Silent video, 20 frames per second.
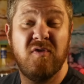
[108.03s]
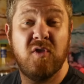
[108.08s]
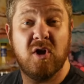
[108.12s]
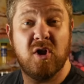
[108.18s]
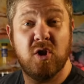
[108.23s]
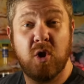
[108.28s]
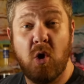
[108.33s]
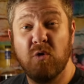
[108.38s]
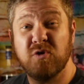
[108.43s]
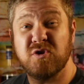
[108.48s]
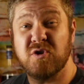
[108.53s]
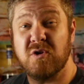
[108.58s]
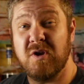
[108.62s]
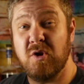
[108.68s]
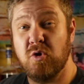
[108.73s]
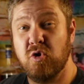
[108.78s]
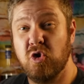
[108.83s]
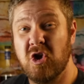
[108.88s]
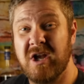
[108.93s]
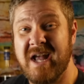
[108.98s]
The closer
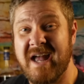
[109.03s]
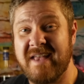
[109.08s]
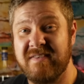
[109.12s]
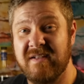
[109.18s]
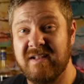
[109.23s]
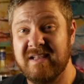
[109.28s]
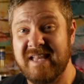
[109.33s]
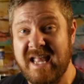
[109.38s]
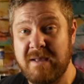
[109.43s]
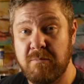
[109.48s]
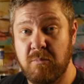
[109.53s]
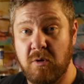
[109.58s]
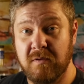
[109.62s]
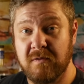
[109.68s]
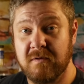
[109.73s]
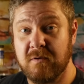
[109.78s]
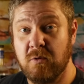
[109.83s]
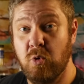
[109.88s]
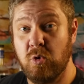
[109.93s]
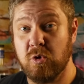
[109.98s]
you look at the label,
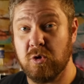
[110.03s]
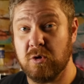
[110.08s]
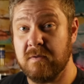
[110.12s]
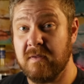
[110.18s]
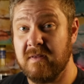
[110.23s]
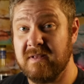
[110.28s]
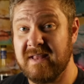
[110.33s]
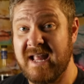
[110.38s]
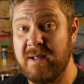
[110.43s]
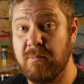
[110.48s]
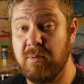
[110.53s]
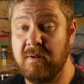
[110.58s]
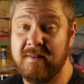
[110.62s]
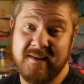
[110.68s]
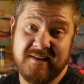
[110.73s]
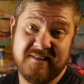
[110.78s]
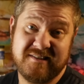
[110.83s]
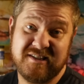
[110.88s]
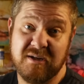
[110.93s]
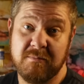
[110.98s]
the cooler the label
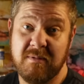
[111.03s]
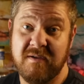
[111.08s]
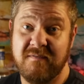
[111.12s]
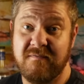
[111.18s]
is, to be